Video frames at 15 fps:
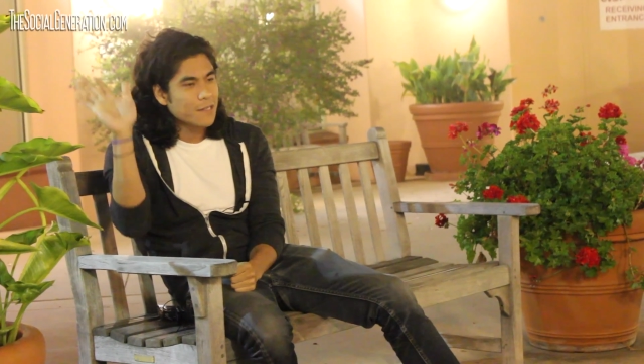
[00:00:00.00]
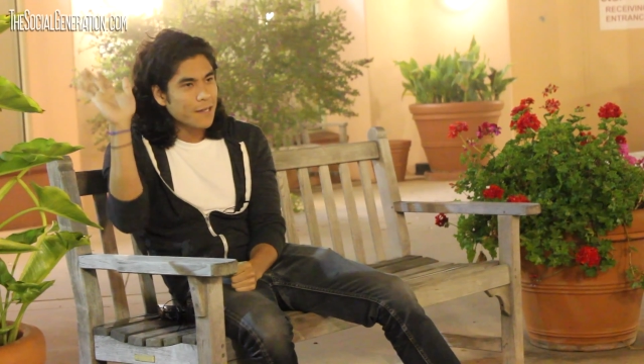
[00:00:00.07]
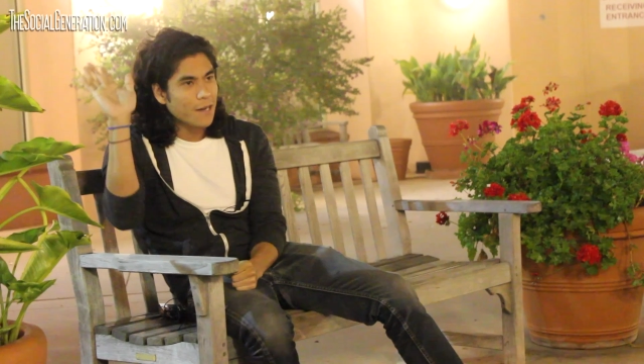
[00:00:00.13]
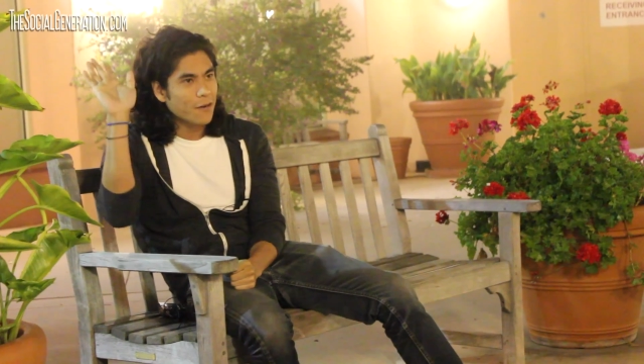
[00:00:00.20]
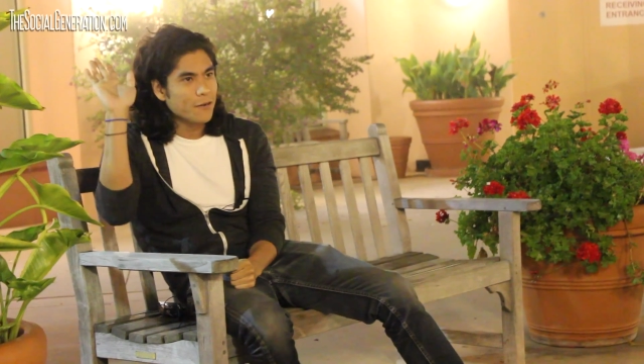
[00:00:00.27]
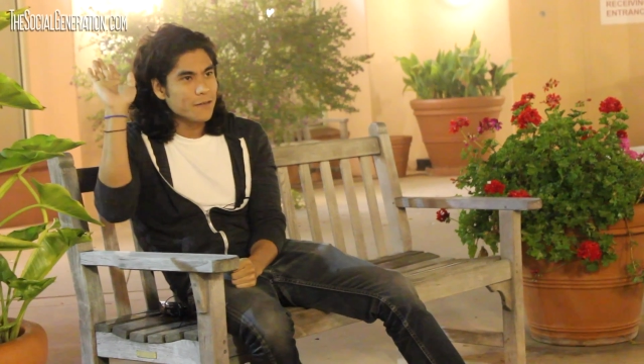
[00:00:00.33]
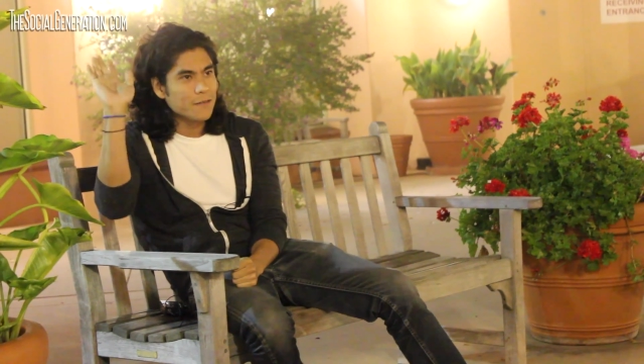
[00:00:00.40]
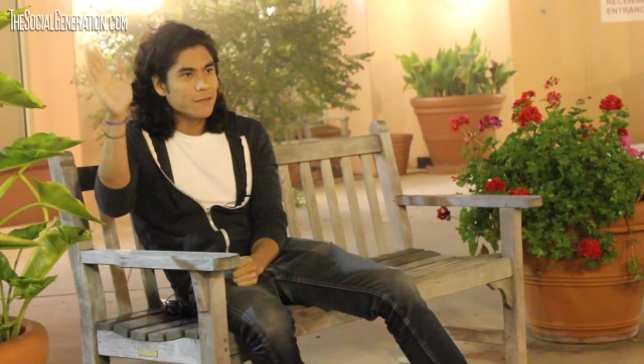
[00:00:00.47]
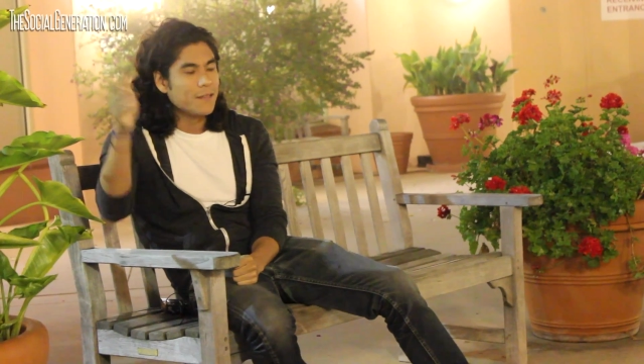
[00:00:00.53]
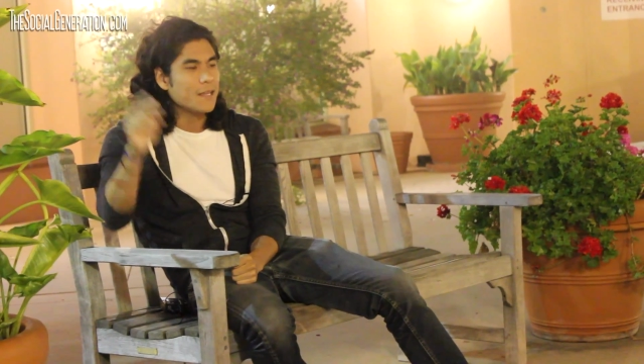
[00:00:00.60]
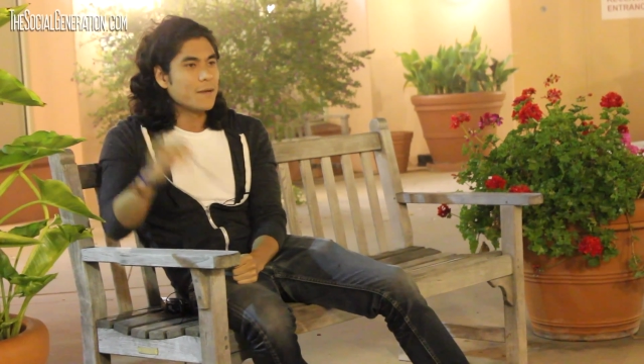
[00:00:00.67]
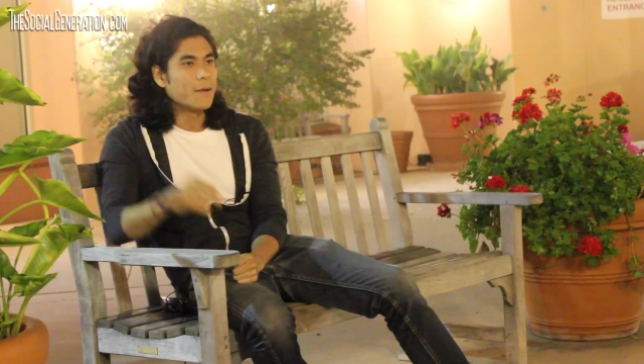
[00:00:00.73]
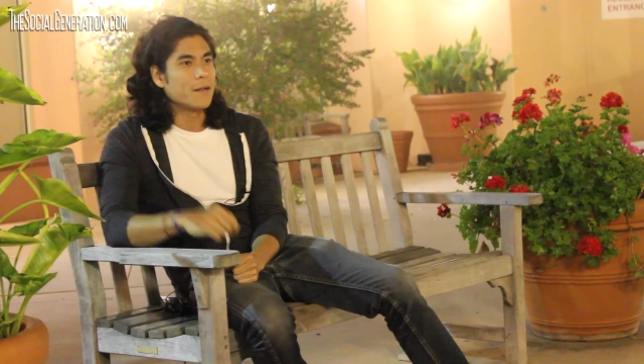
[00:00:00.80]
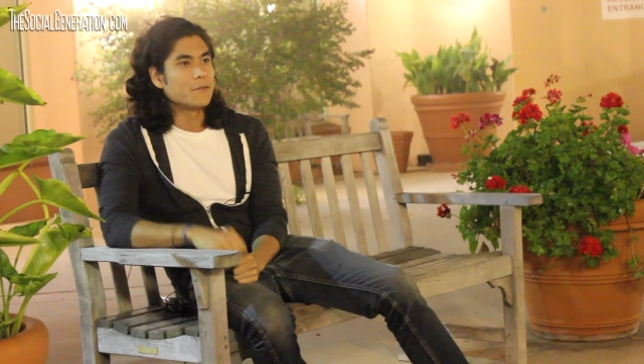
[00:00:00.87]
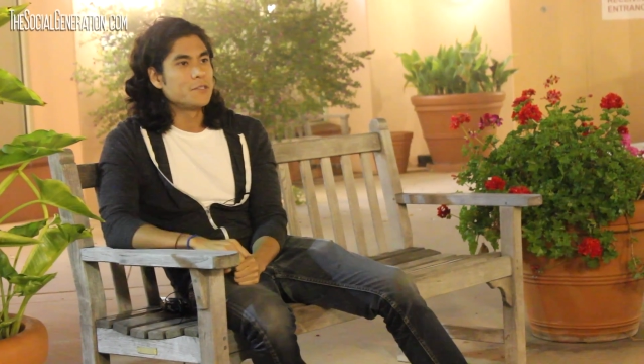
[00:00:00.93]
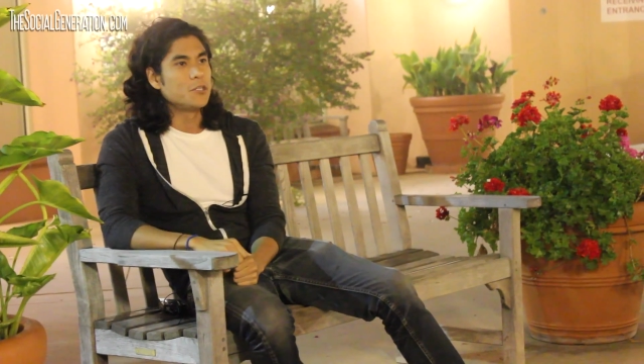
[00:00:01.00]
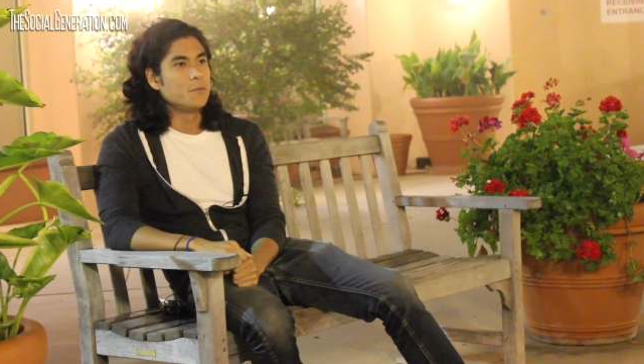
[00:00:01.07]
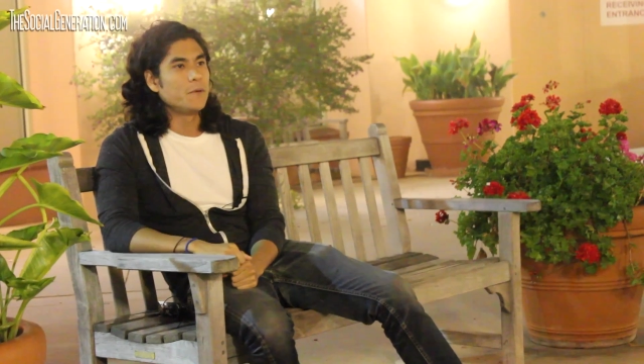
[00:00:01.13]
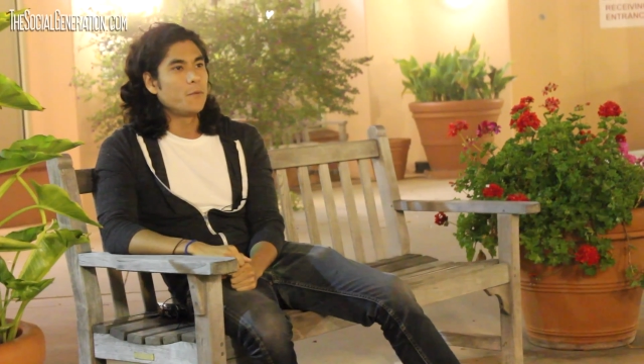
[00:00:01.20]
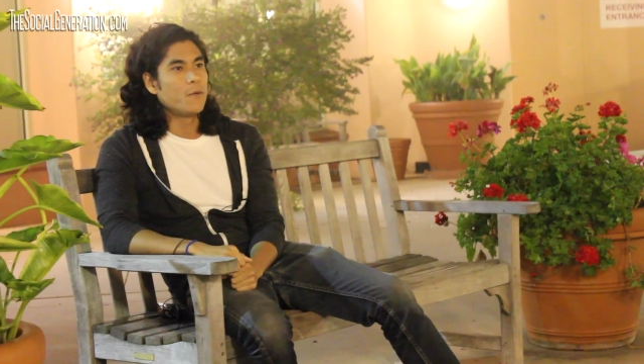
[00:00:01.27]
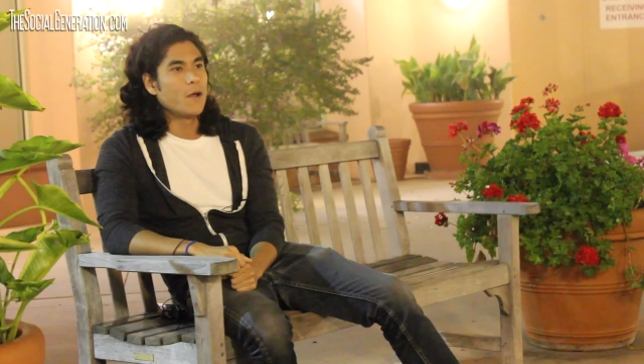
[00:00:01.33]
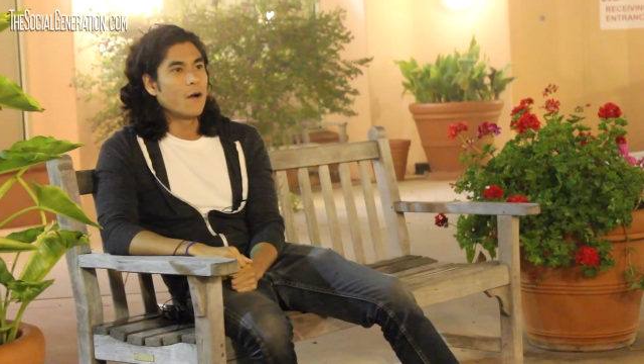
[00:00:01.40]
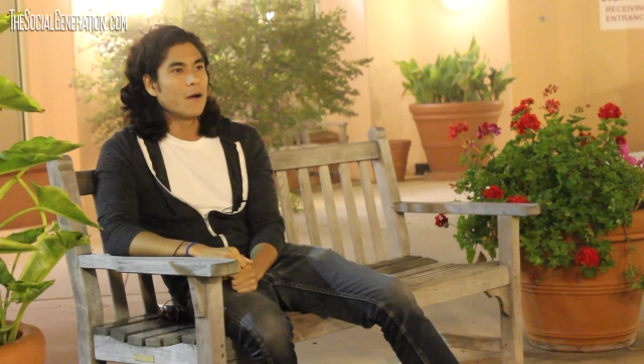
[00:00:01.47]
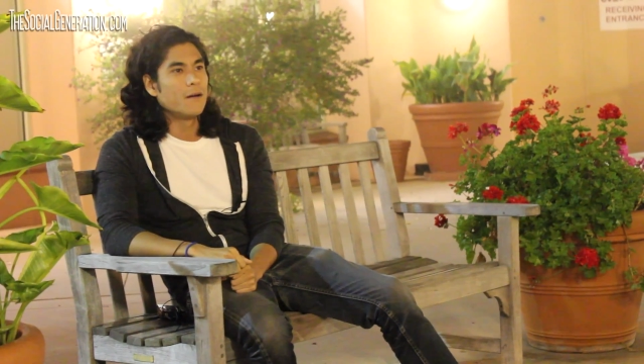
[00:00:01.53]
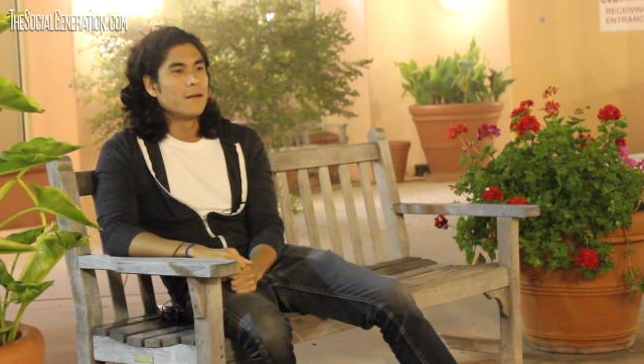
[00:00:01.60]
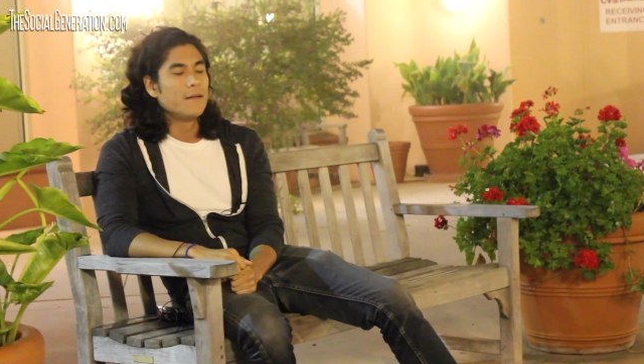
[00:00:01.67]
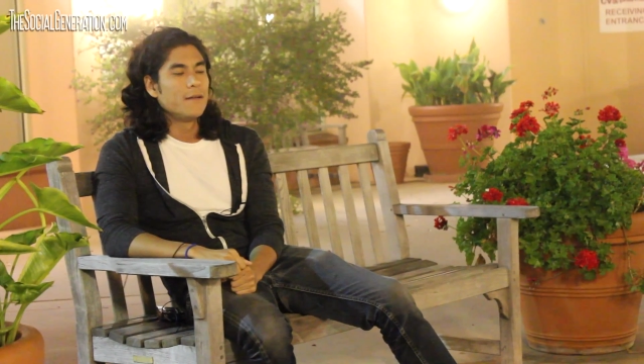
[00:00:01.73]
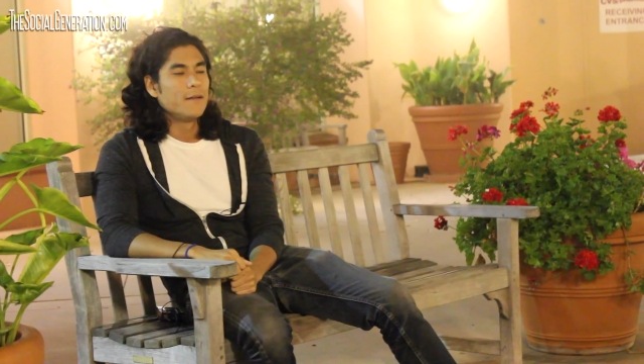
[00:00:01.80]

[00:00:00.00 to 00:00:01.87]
later and thinking about how stupid we are,